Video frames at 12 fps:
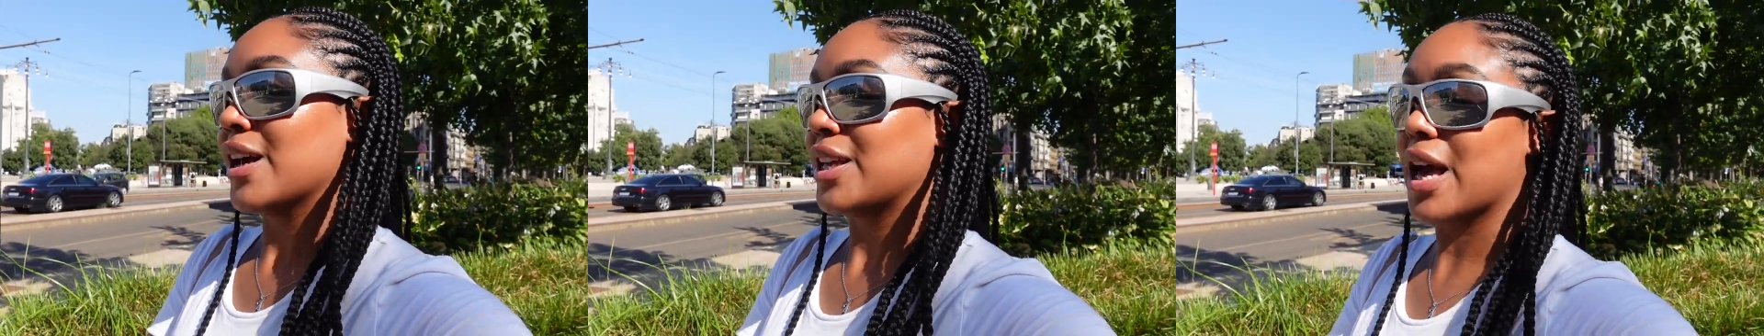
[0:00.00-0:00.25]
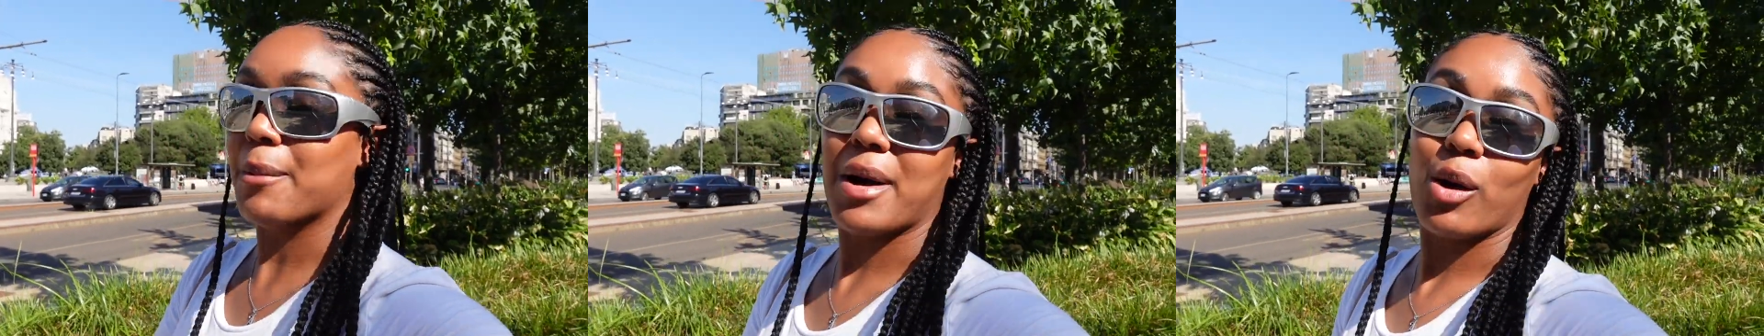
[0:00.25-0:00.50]

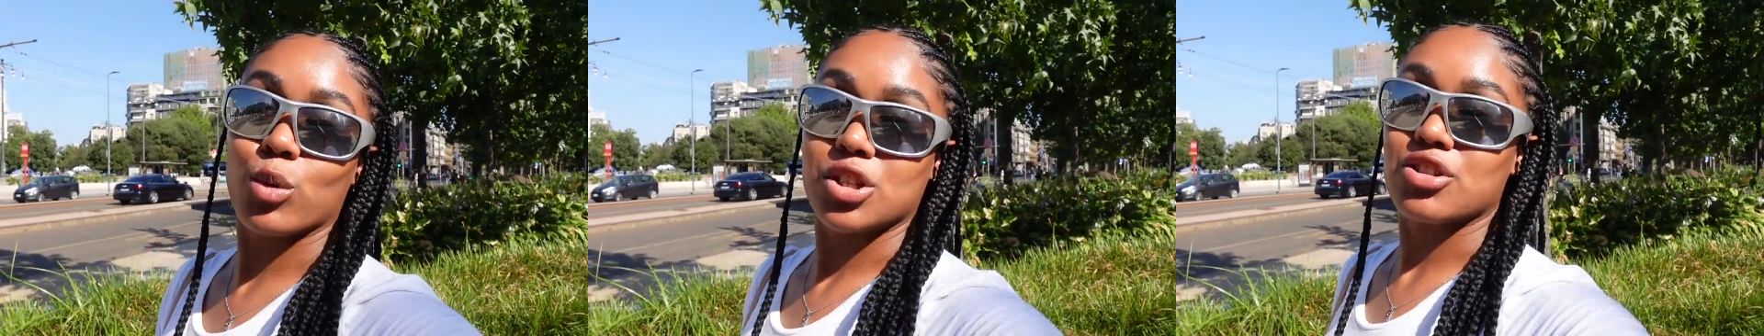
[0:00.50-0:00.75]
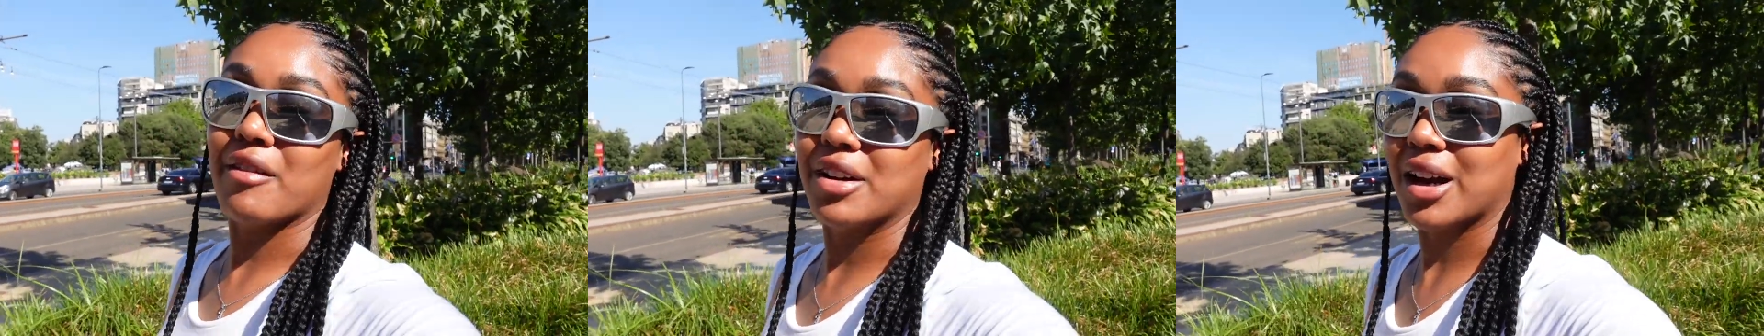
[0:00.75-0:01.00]
yeah, but I was
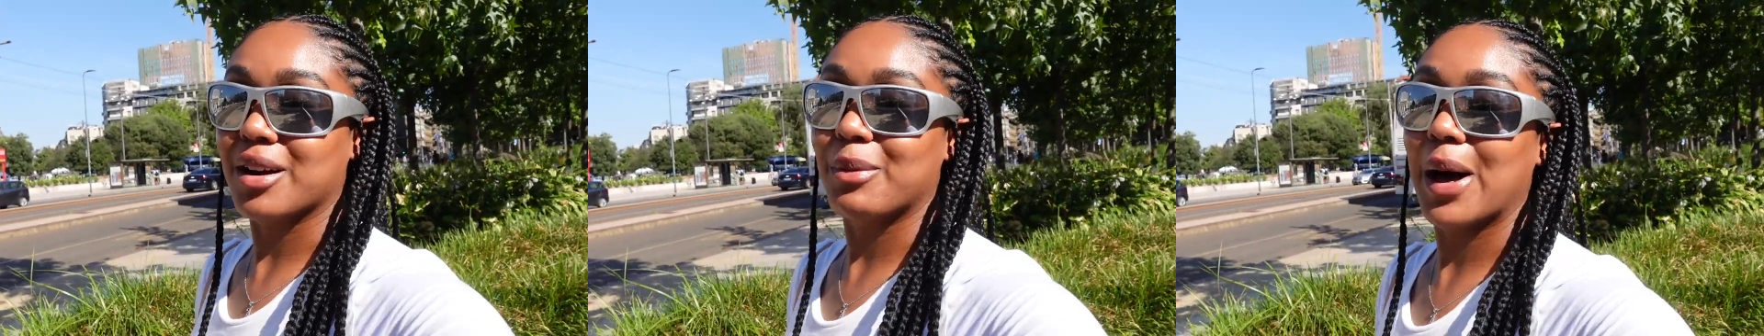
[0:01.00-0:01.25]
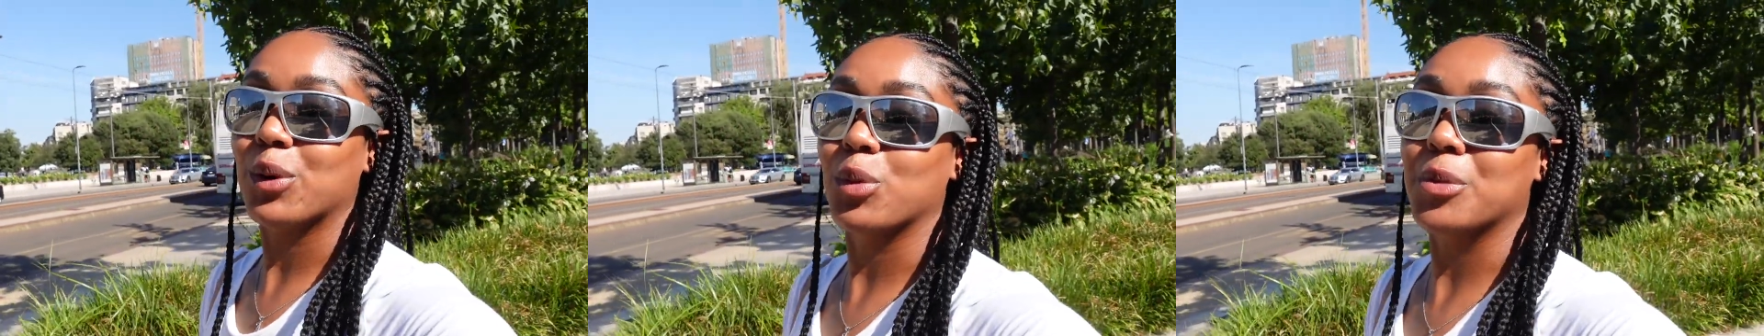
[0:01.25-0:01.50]
driving like a
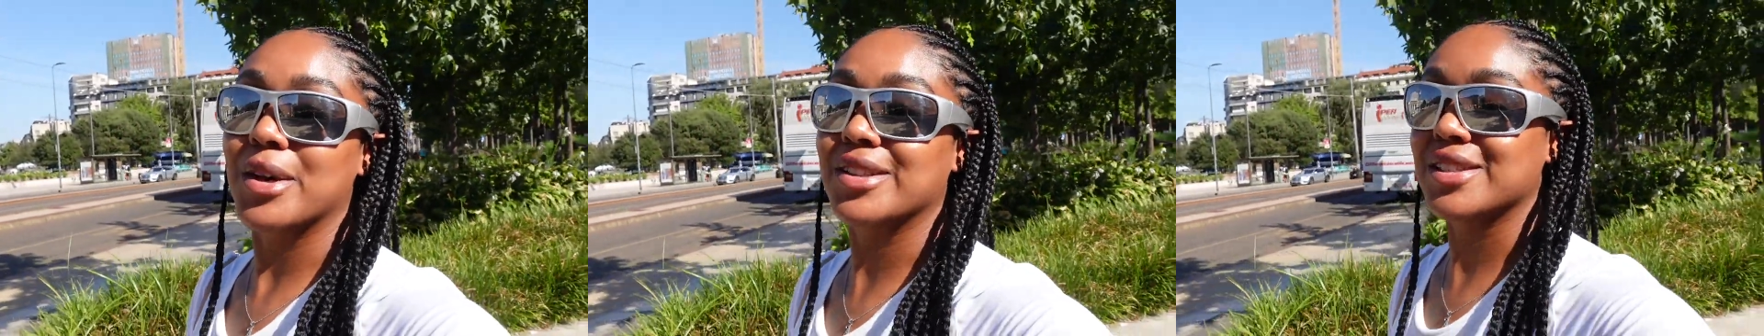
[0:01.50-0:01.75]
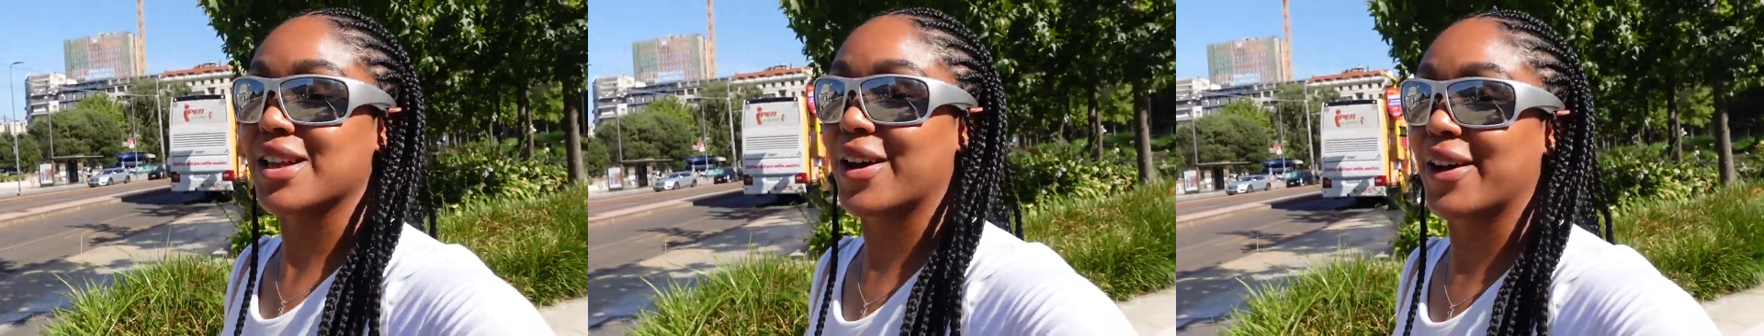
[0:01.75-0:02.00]
mad woman,
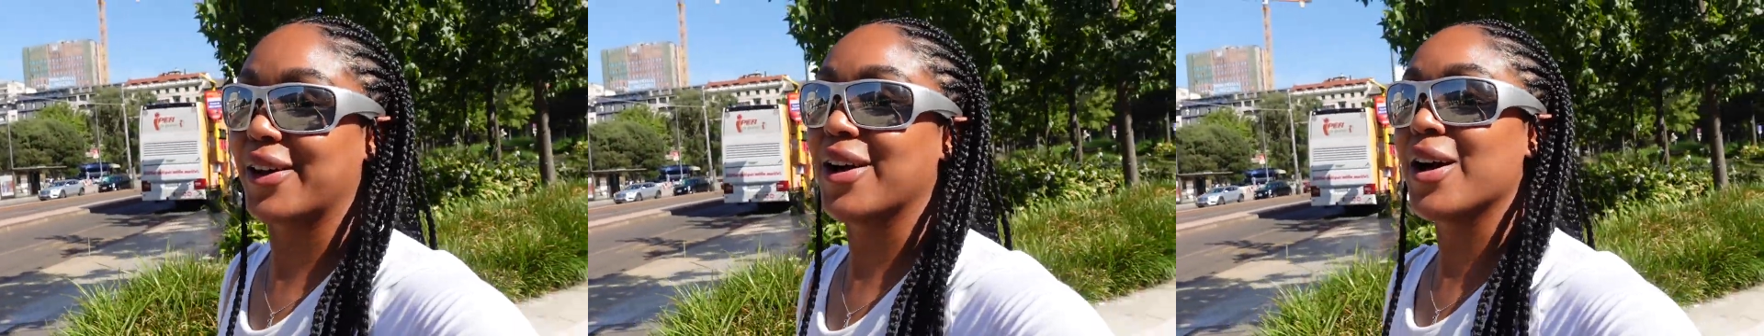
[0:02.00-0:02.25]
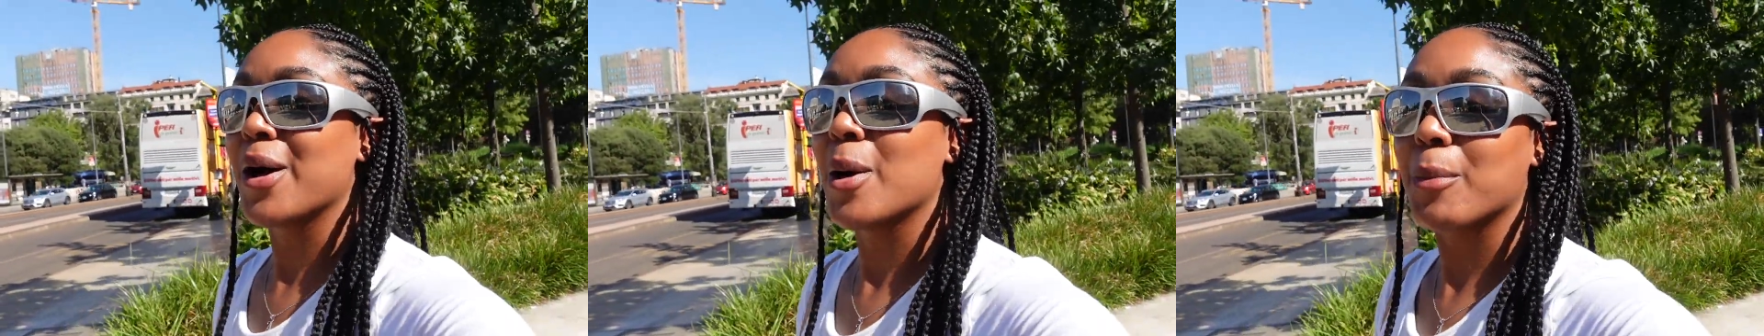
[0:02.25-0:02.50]
so
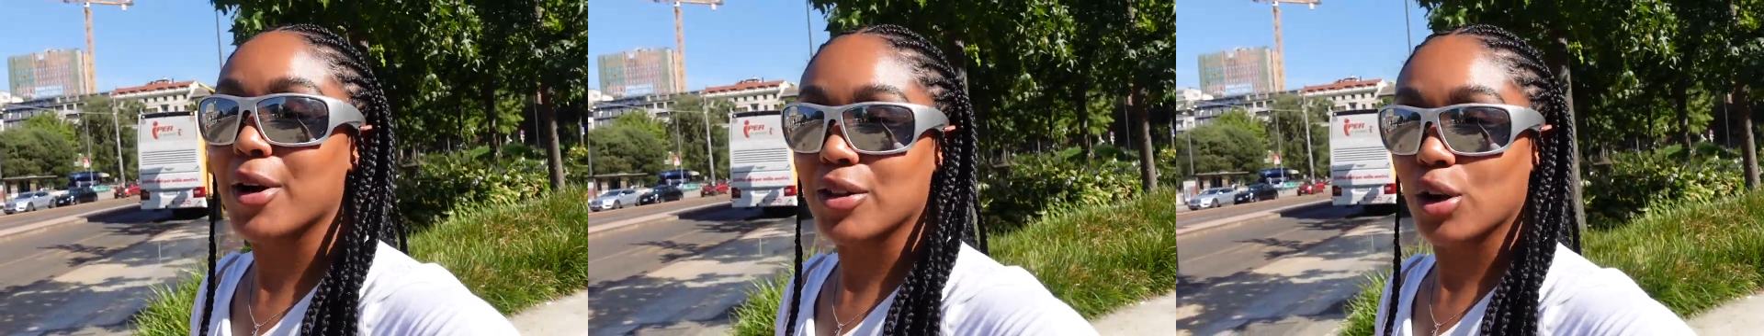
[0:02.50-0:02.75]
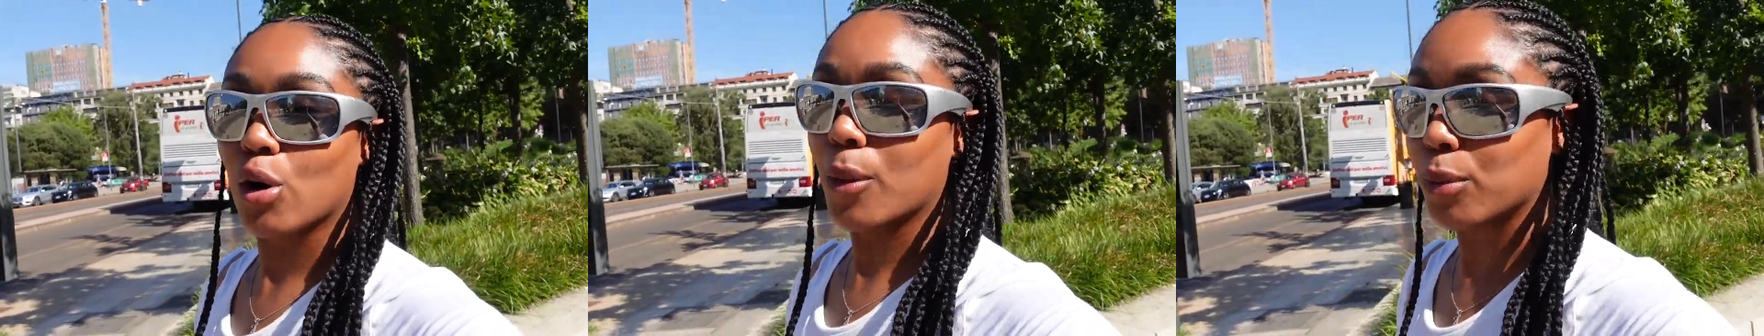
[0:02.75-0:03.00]
but
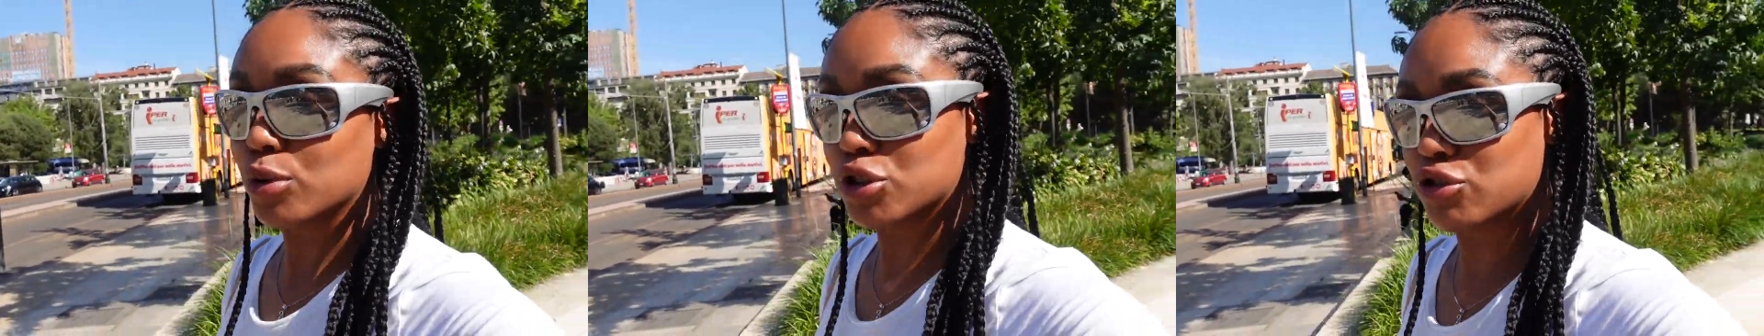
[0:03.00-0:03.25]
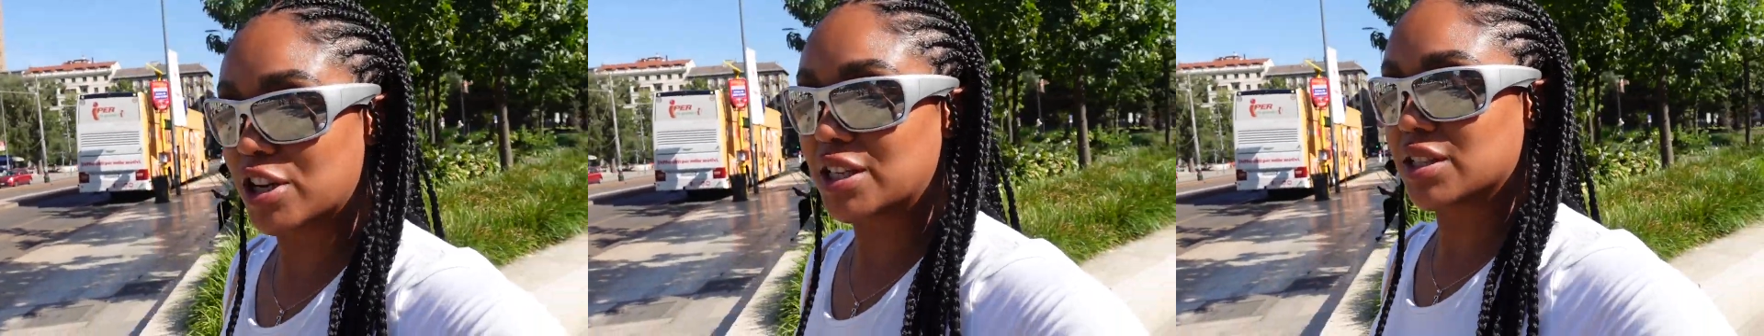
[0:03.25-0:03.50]
the cobble
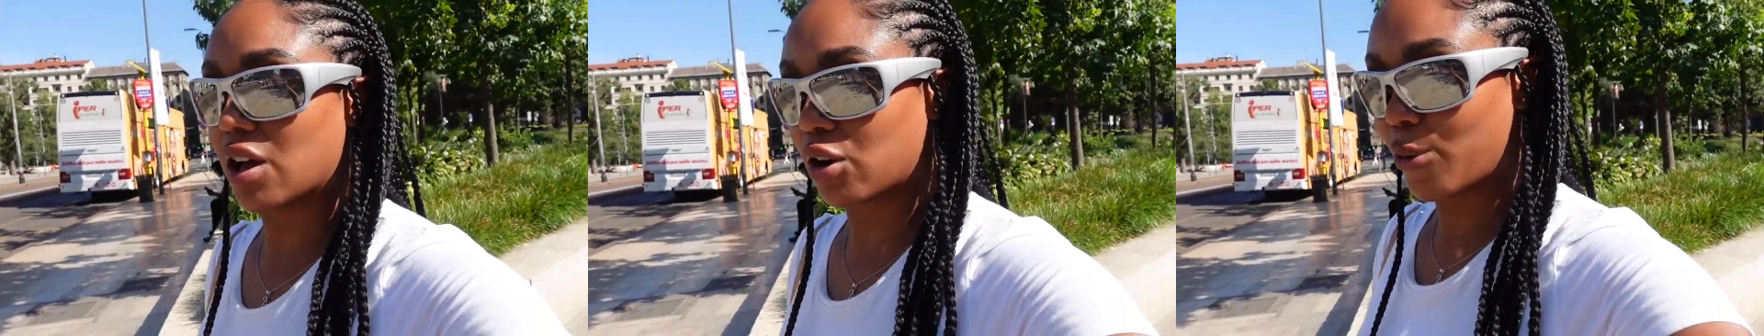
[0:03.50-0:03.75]
streets are